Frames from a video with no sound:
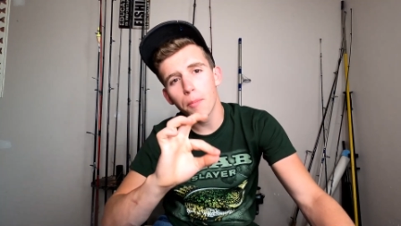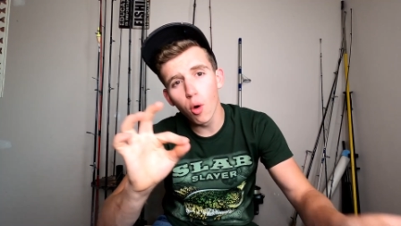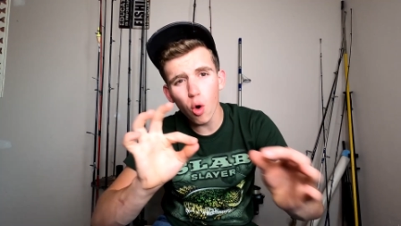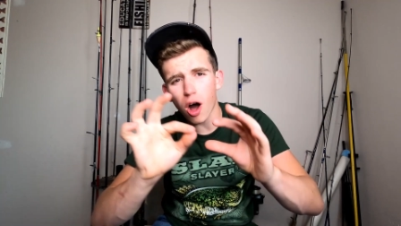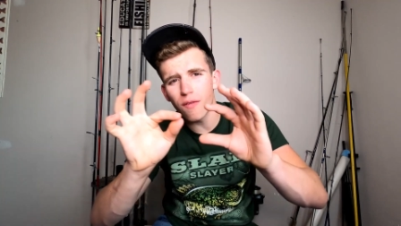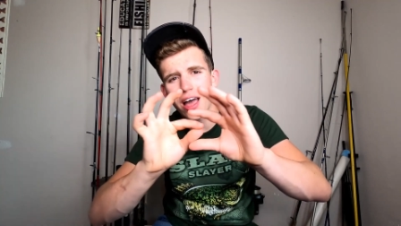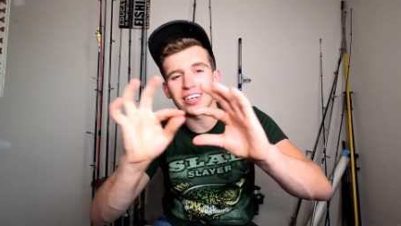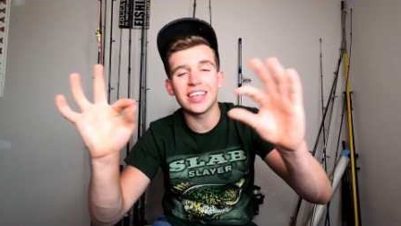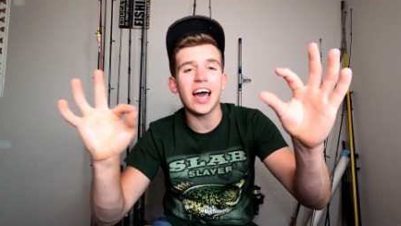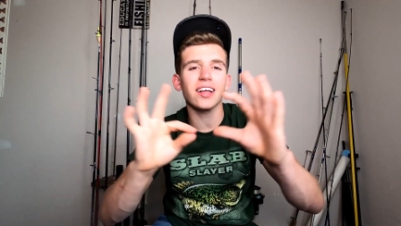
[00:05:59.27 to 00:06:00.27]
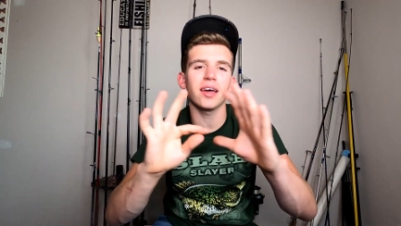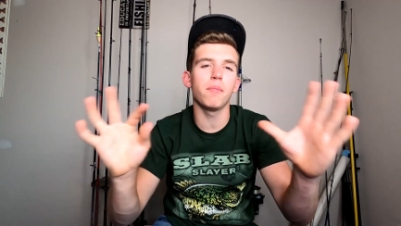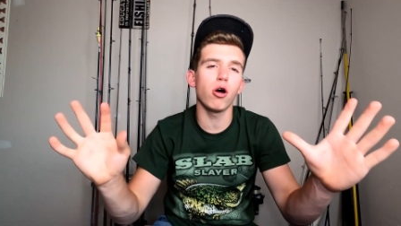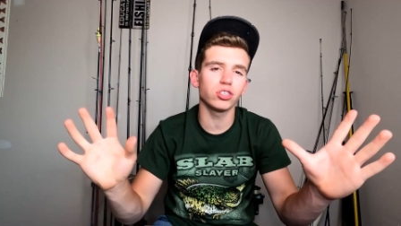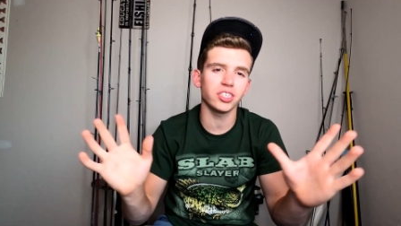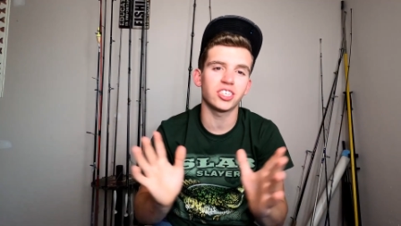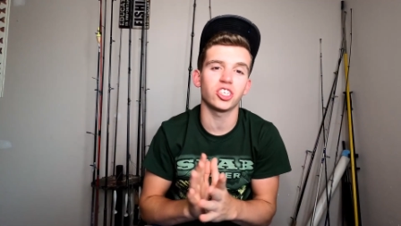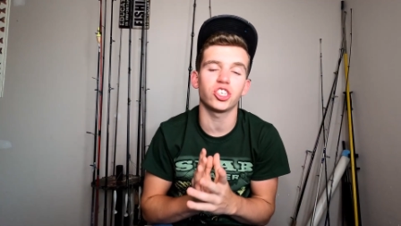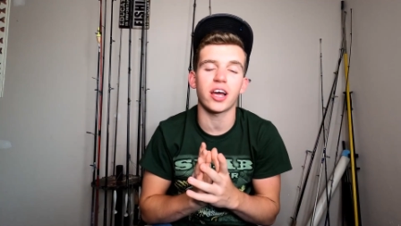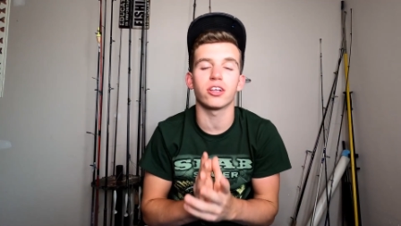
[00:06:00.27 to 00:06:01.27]
pull on that tag line mostly to
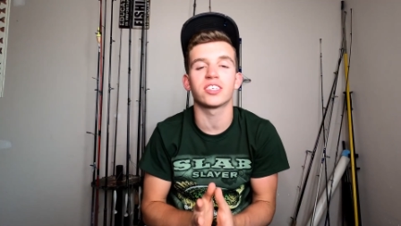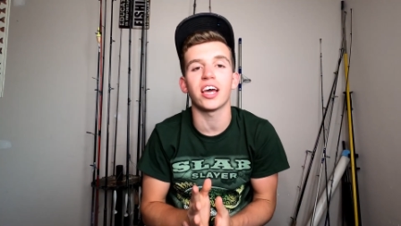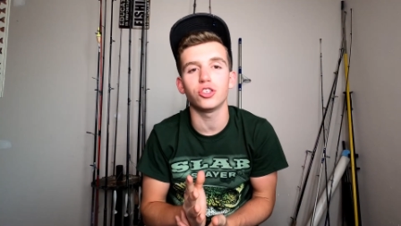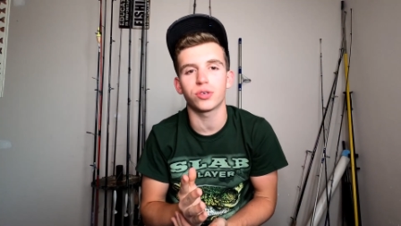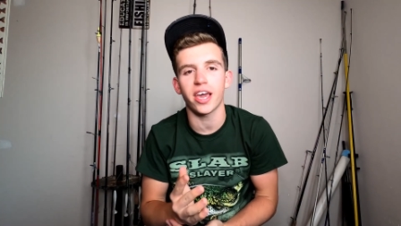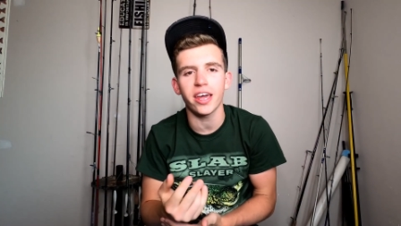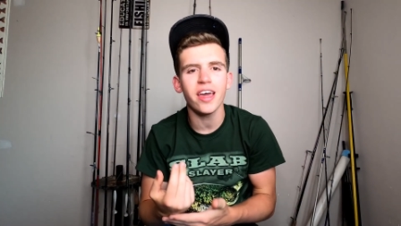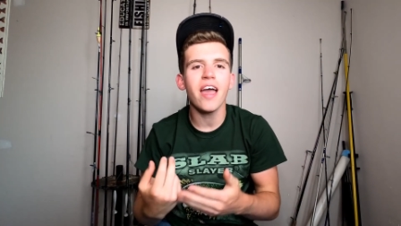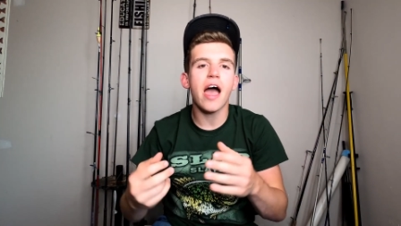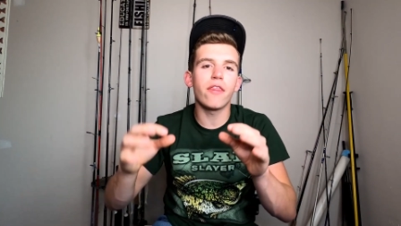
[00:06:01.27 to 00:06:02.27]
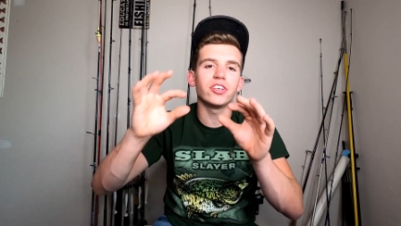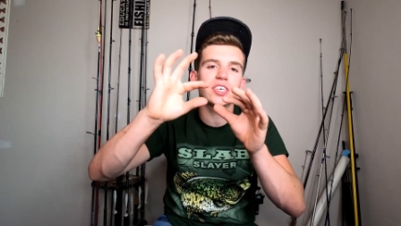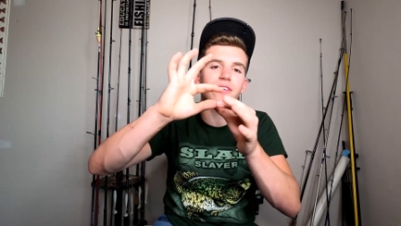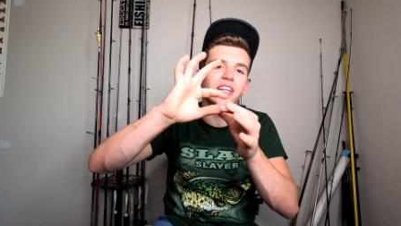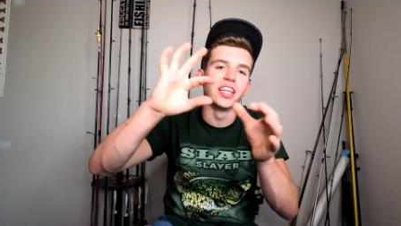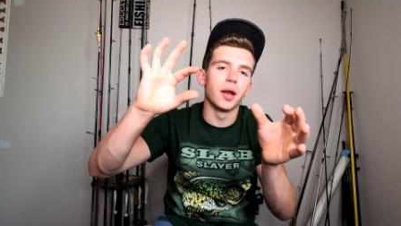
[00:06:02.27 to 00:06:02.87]
cinch it down as tight as you can, and then just give it a